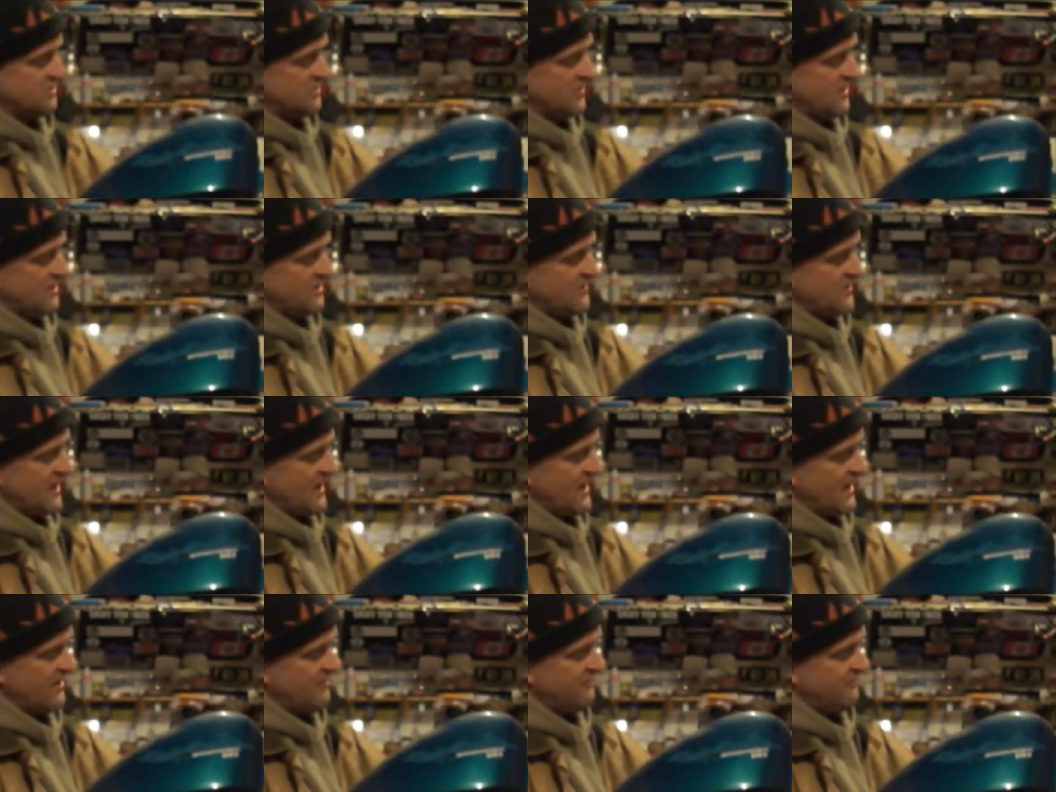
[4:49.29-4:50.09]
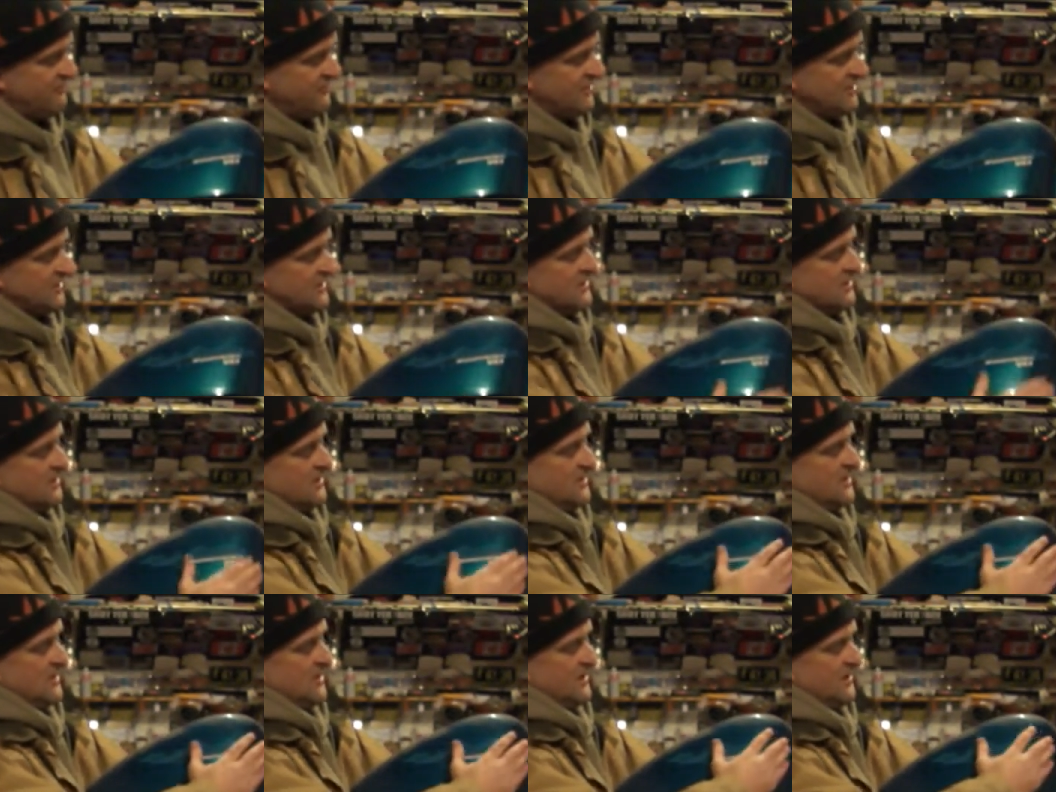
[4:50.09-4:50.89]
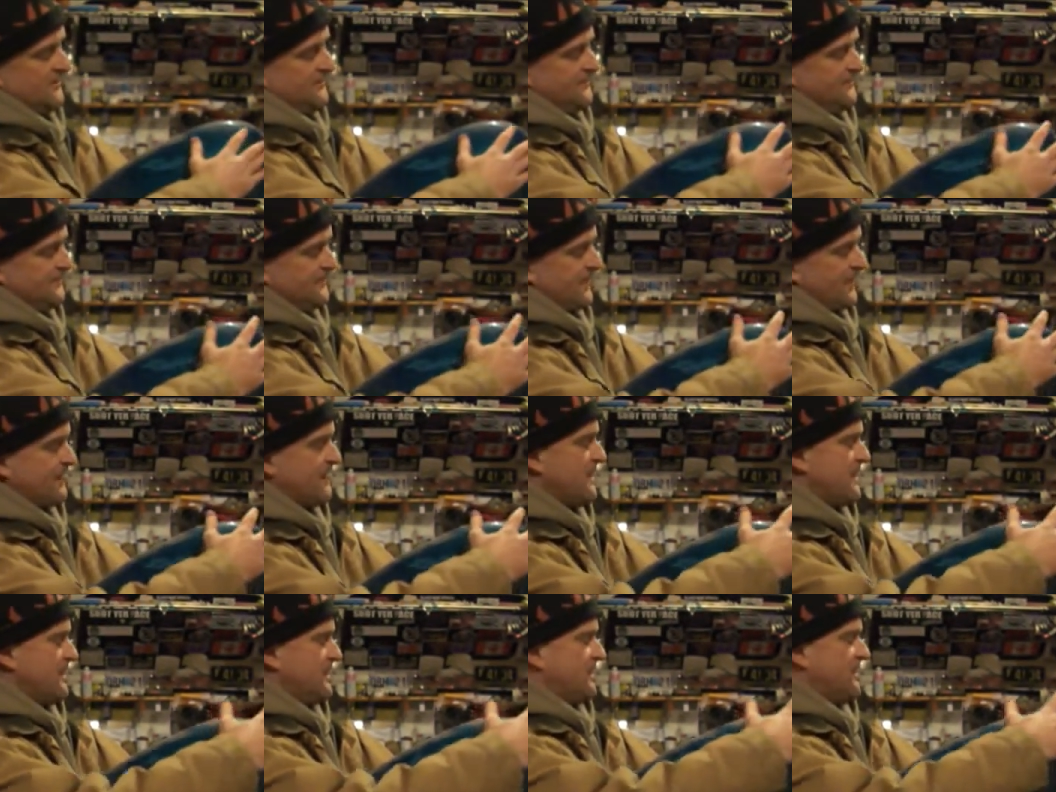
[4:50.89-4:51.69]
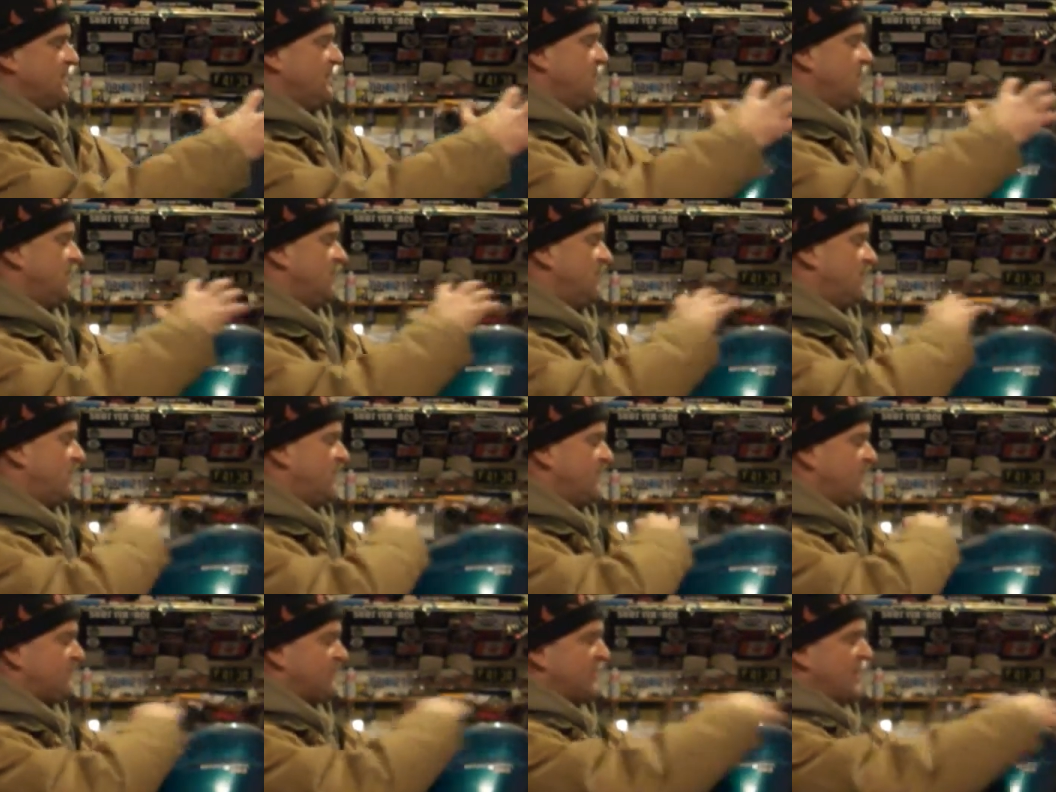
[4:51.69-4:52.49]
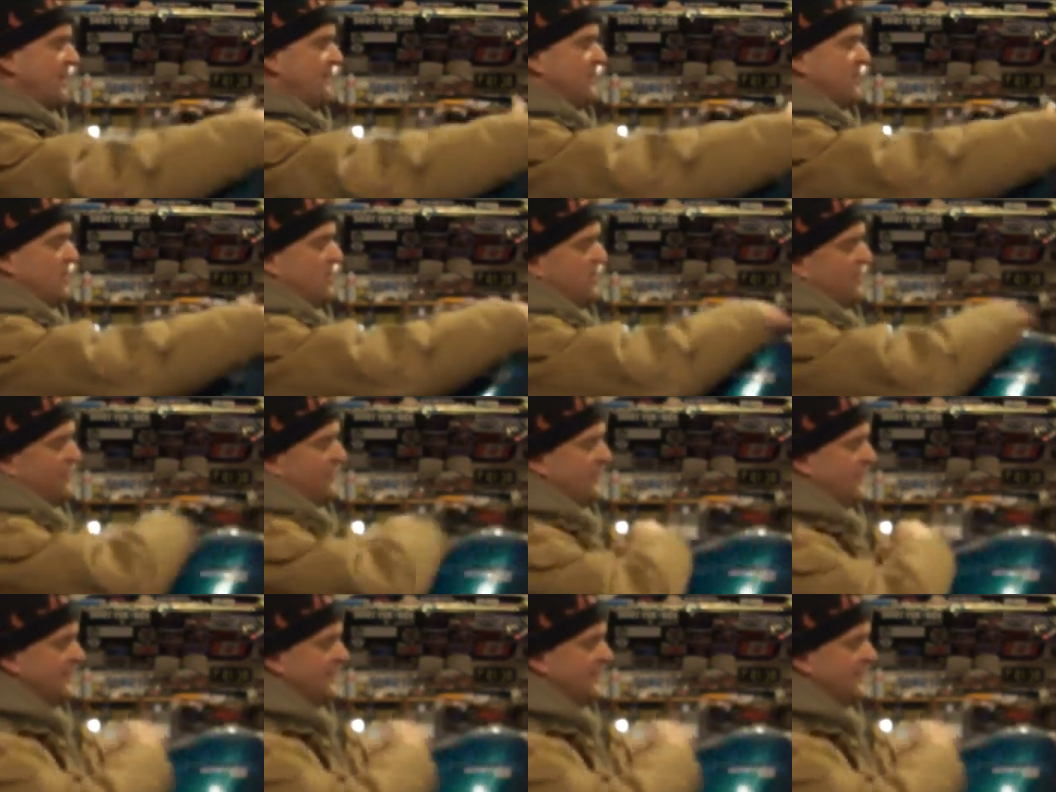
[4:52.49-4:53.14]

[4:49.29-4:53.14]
sure what you have. Then you're going to want to prime the whole